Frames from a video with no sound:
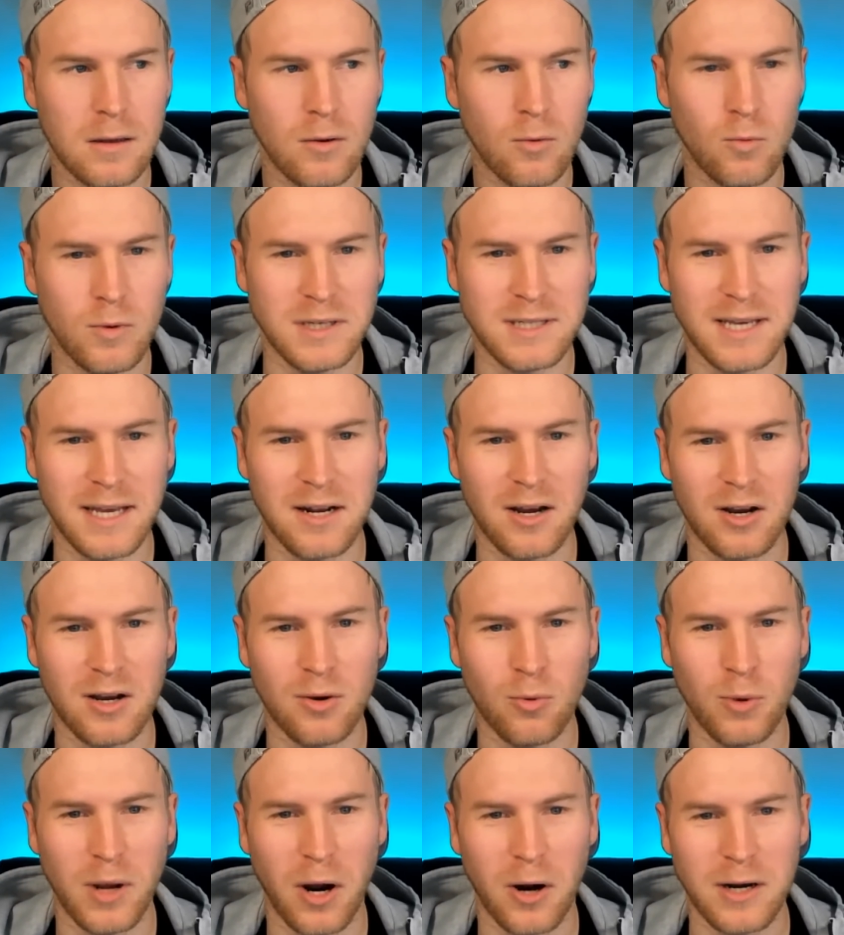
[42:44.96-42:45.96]

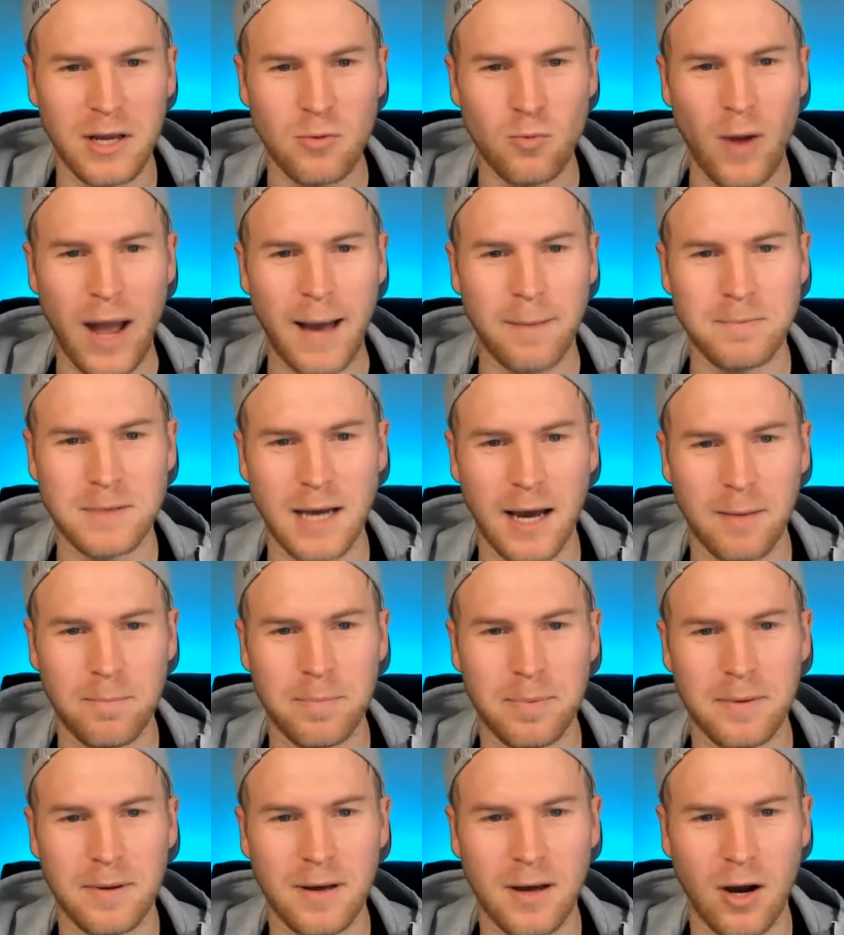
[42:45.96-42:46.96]
We already wrapped
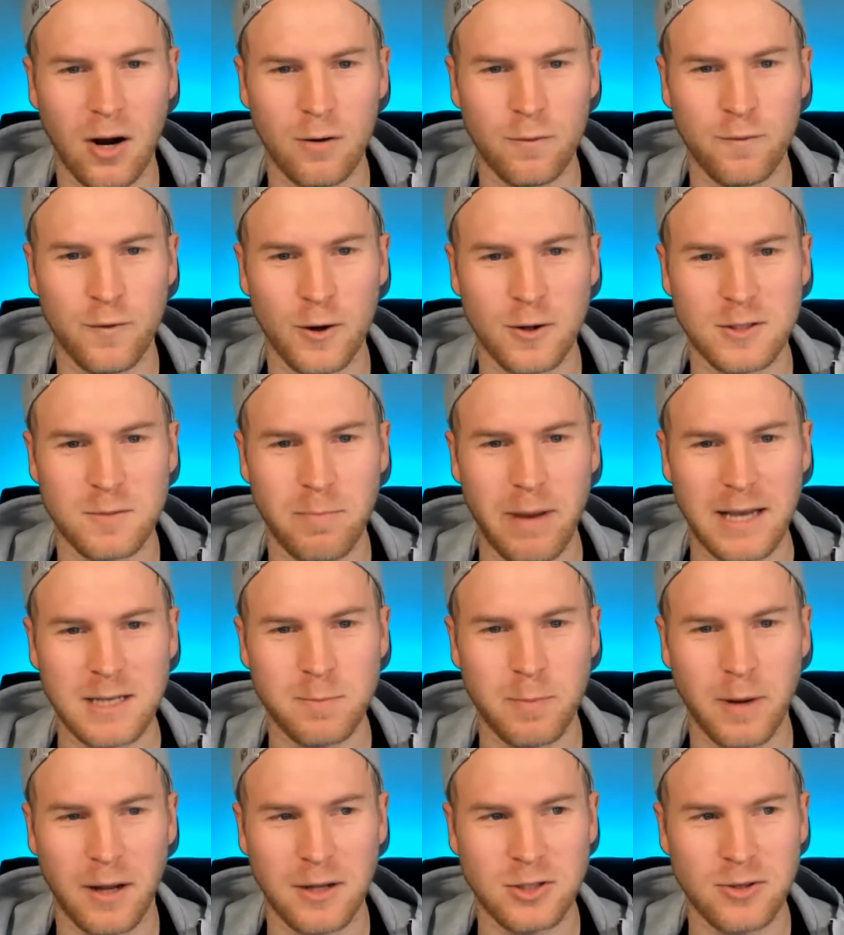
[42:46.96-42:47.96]
up our first
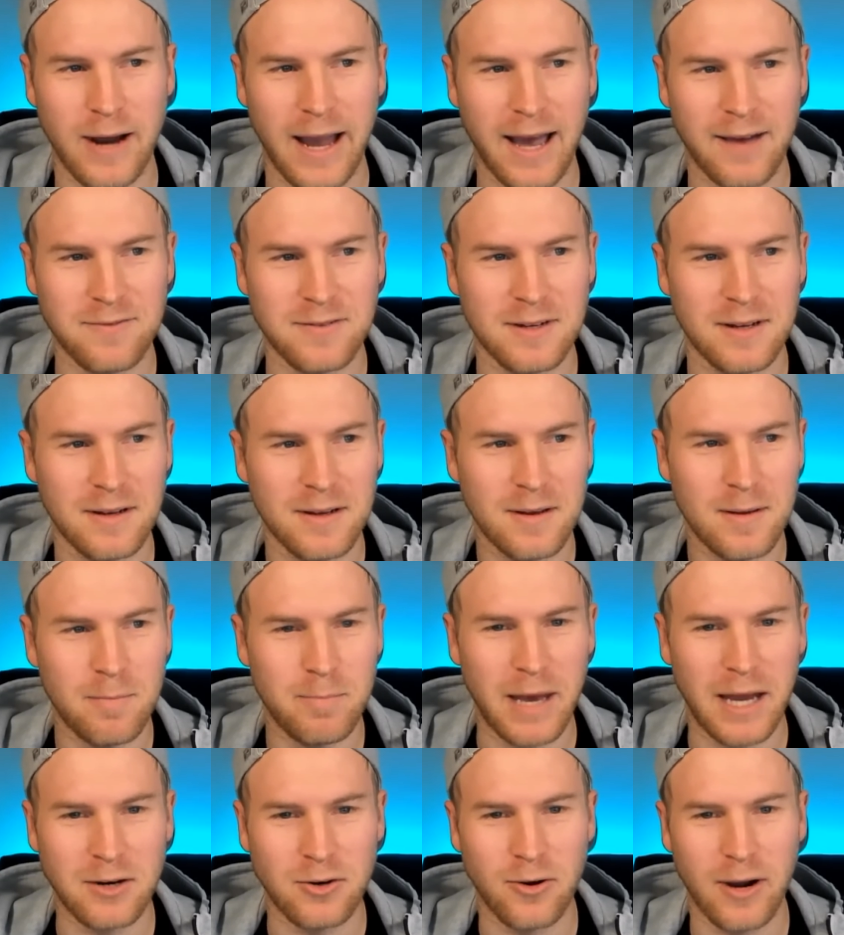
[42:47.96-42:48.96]
best ball draft,
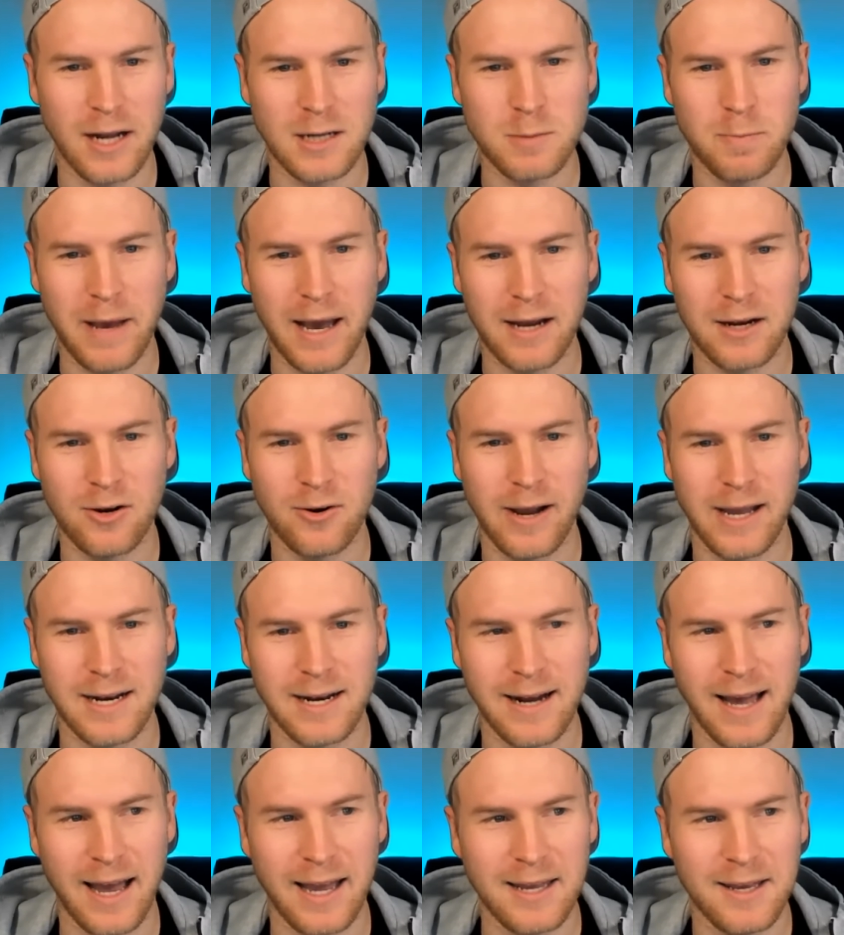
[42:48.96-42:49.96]
Ben Gretsch, Pat Crane,
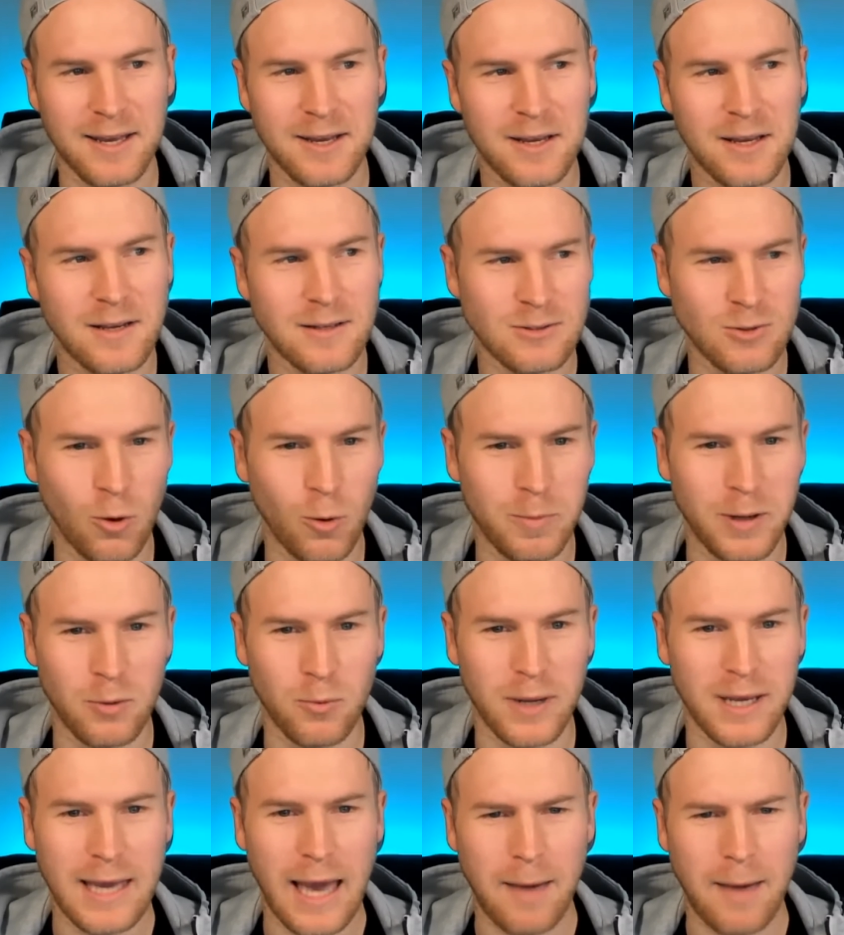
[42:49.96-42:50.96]
and I. So we'll be
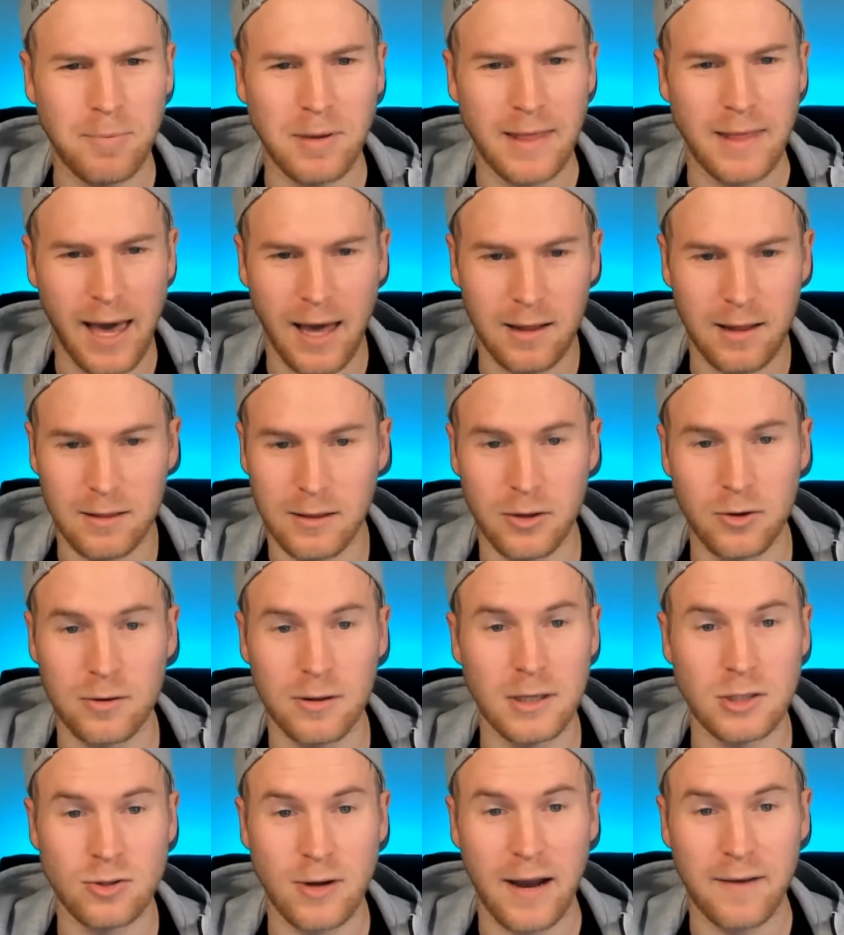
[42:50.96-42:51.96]
recapping that,
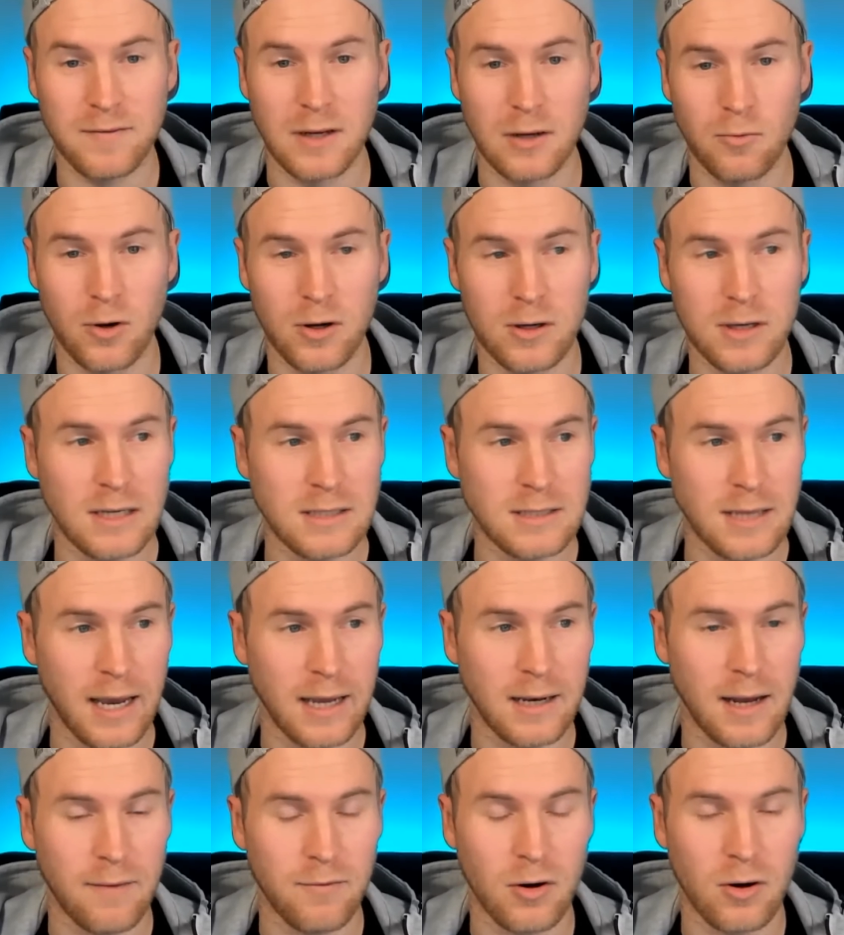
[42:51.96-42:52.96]
literally drafting rookies I
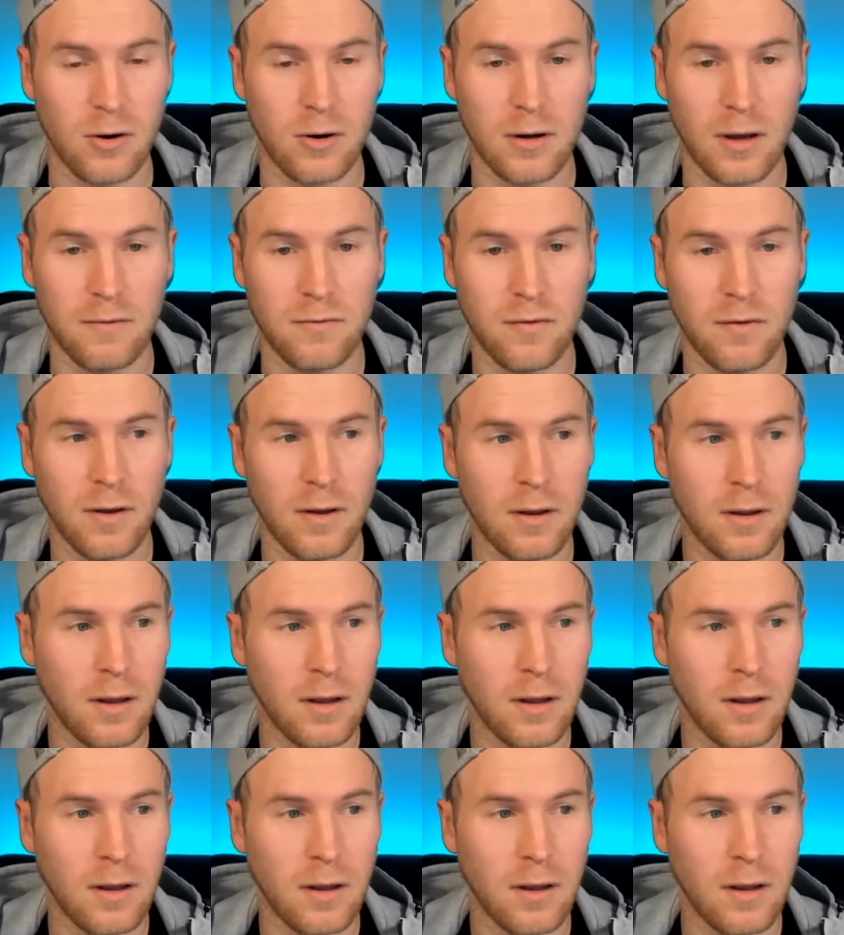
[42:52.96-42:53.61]
had never heard of.